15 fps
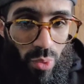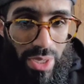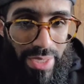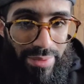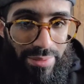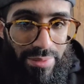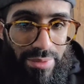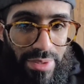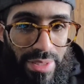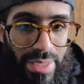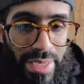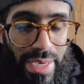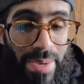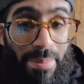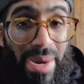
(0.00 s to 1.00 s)
went,
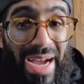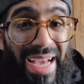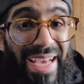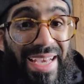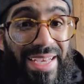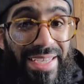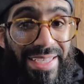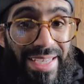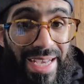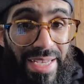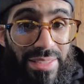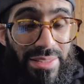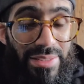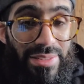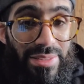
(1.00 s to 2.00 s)
and my head
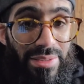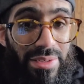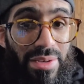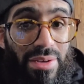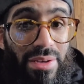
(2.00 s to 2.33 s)
gasket